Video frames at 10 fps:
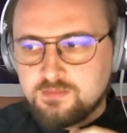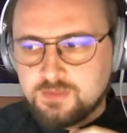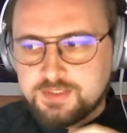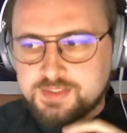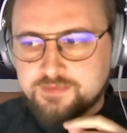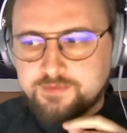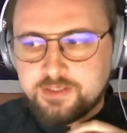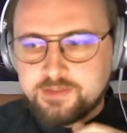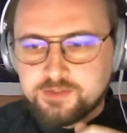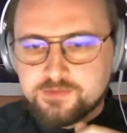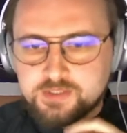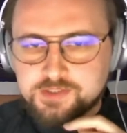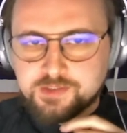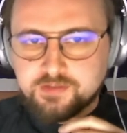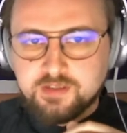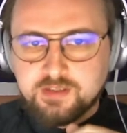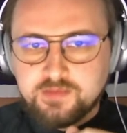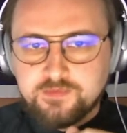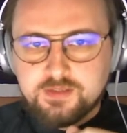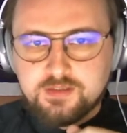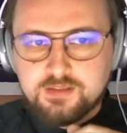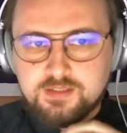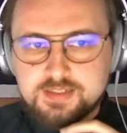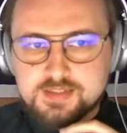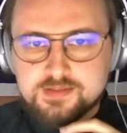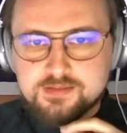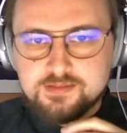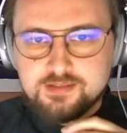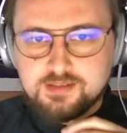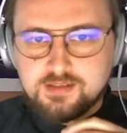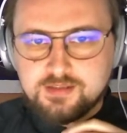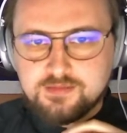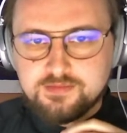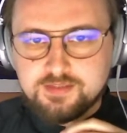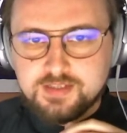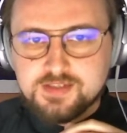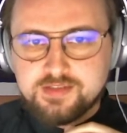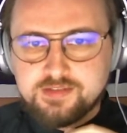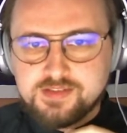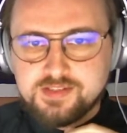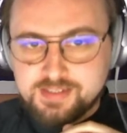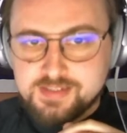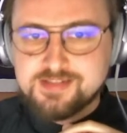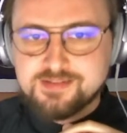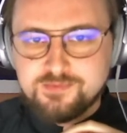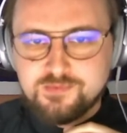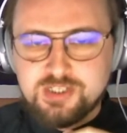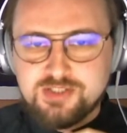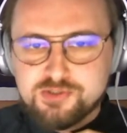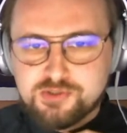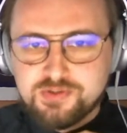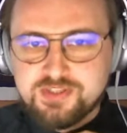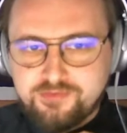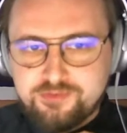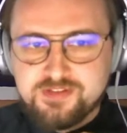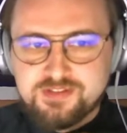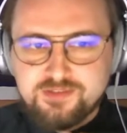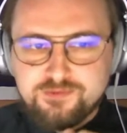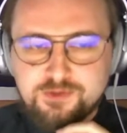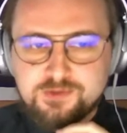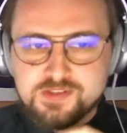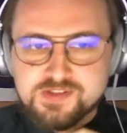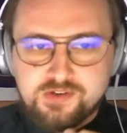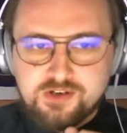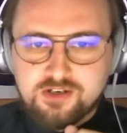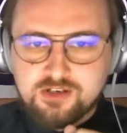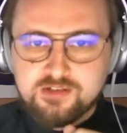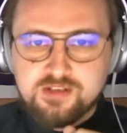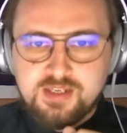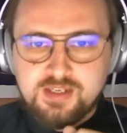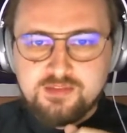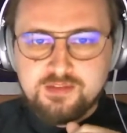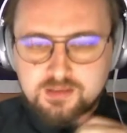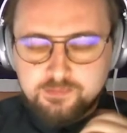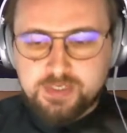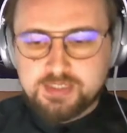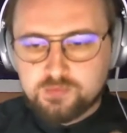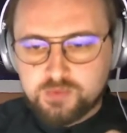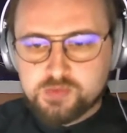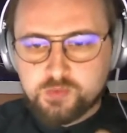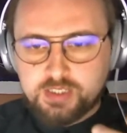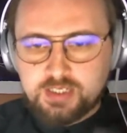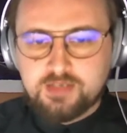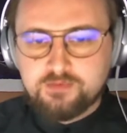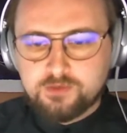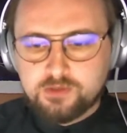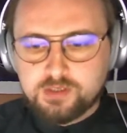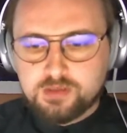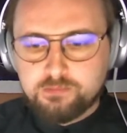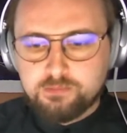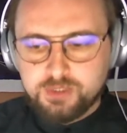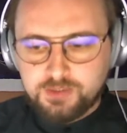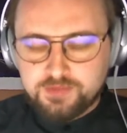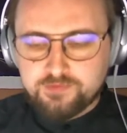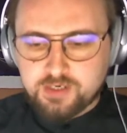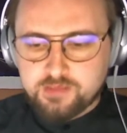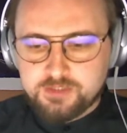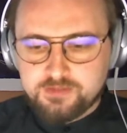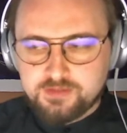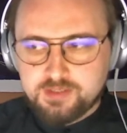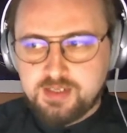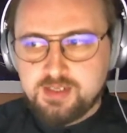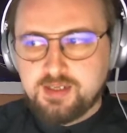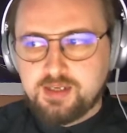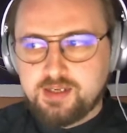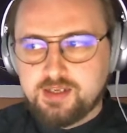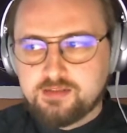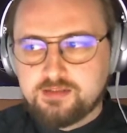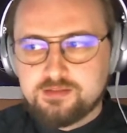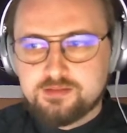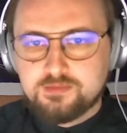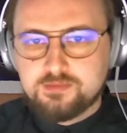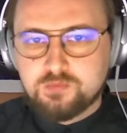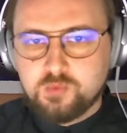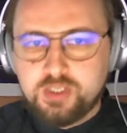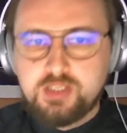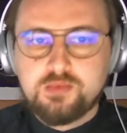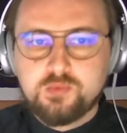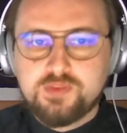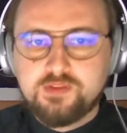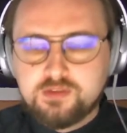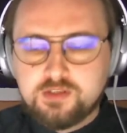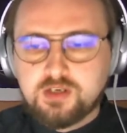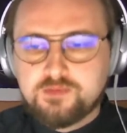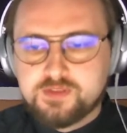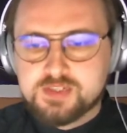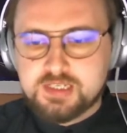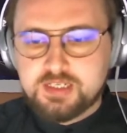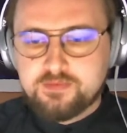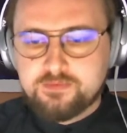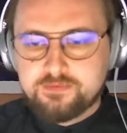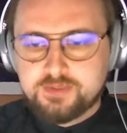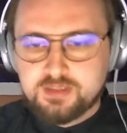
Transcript: Well, that's a very good question. And I think, yes, the answer is yes. We should definitely focus on the impact which we have on our built environment. And we within the office have a